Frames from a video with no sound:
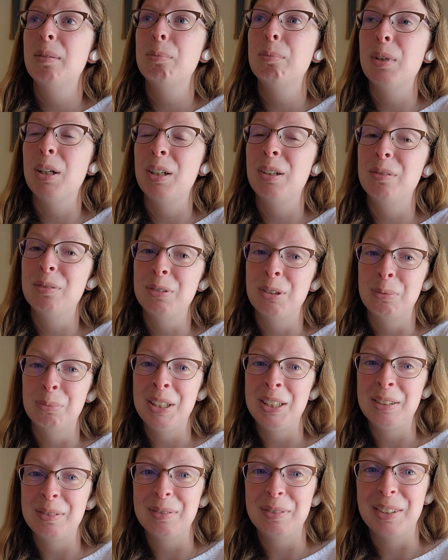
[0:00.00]
my
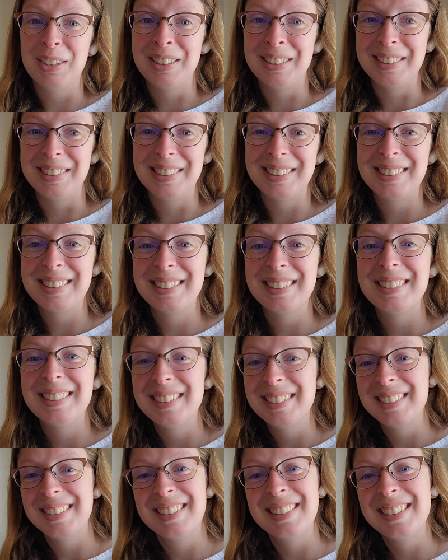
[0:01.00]
roommate was
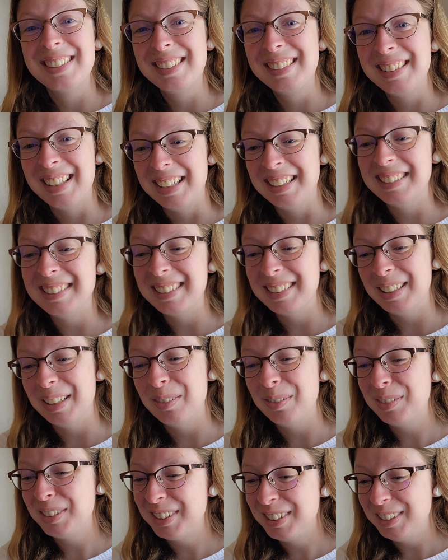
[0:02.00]
nice
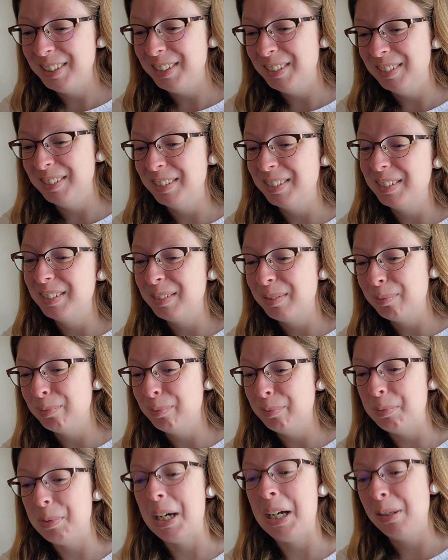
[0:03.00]
enough to
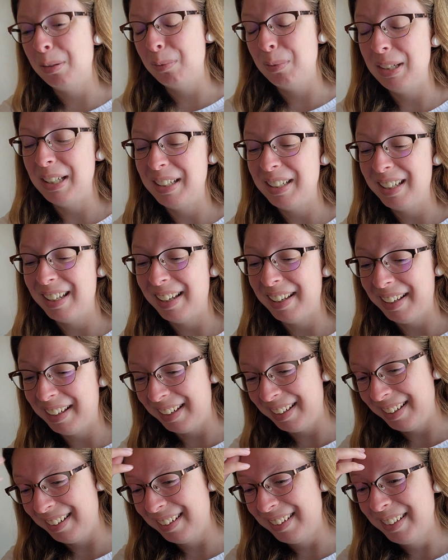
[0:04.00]
buy me
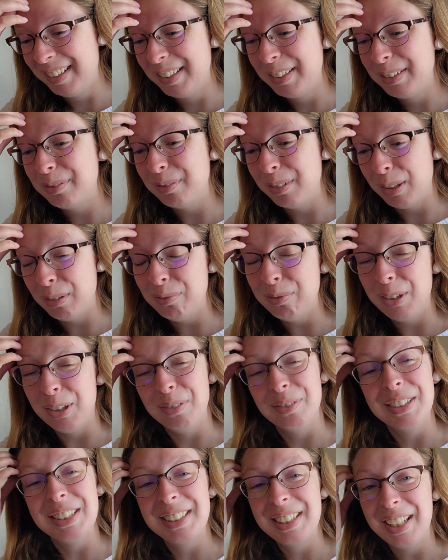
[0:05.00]
a red
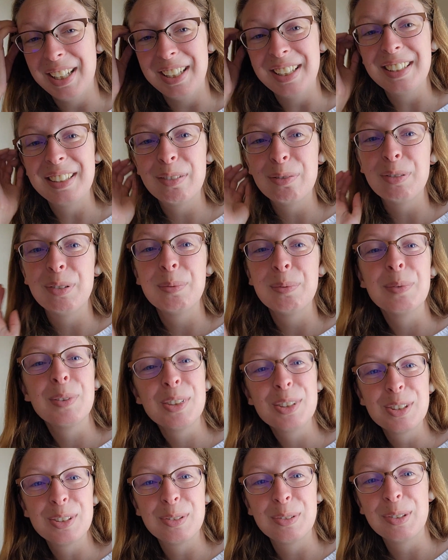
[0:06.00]
velvet cake from the
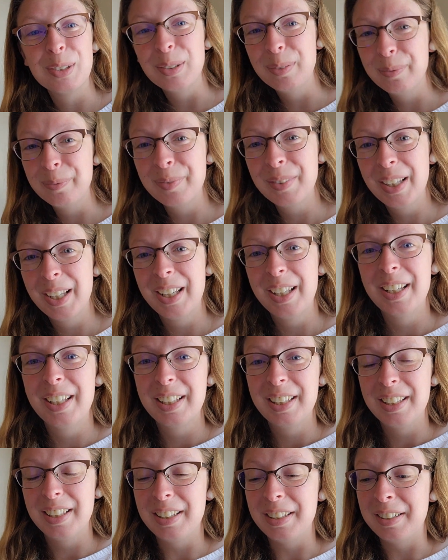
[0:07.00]
store
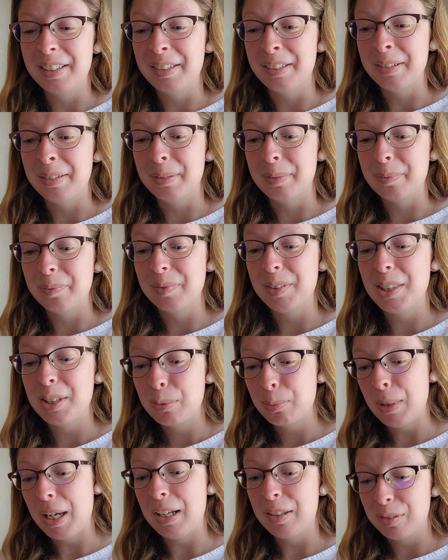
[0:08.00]
um,
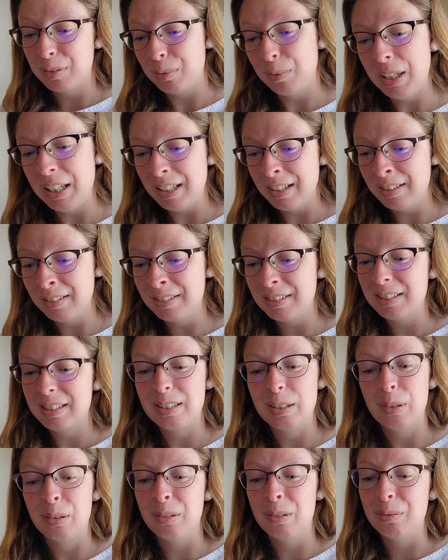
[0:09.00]
this past weekend,
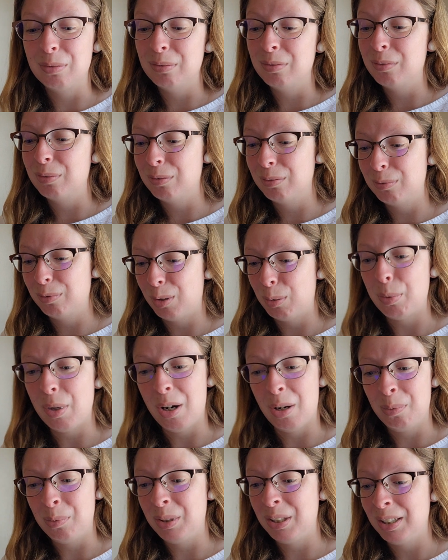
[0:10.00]
so we're
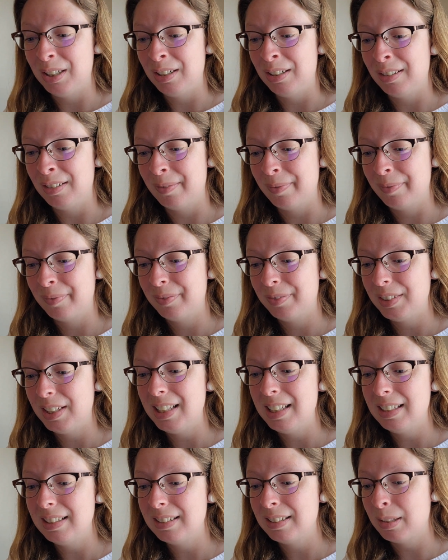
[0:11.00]
probably gonna
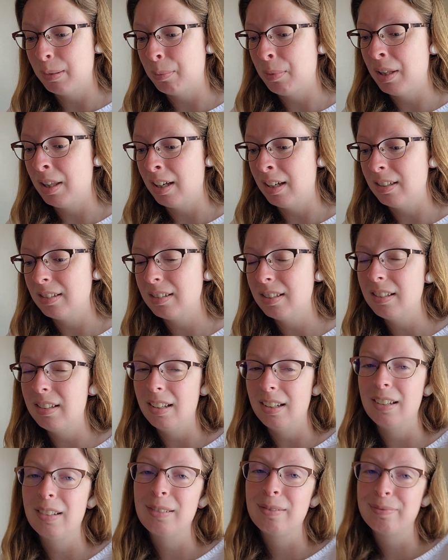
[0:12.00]
eat some of that
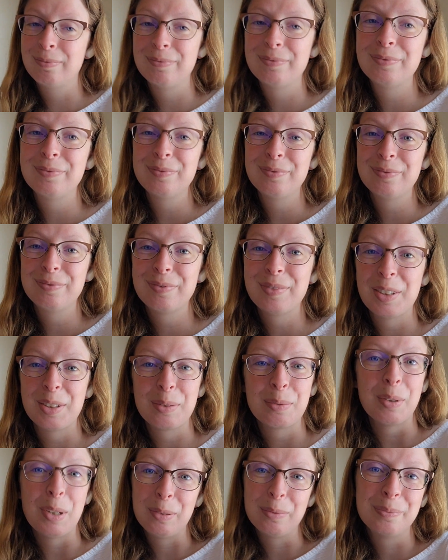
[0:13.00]
today
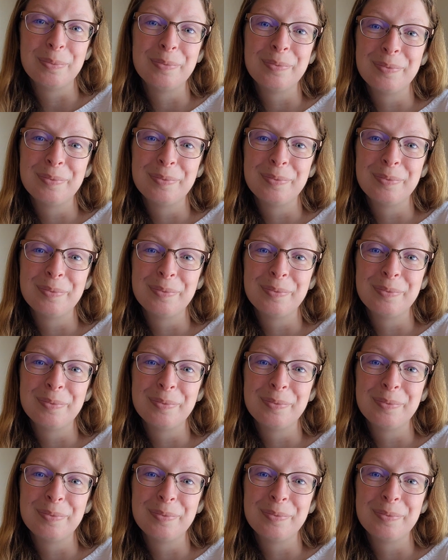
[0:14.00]
as well.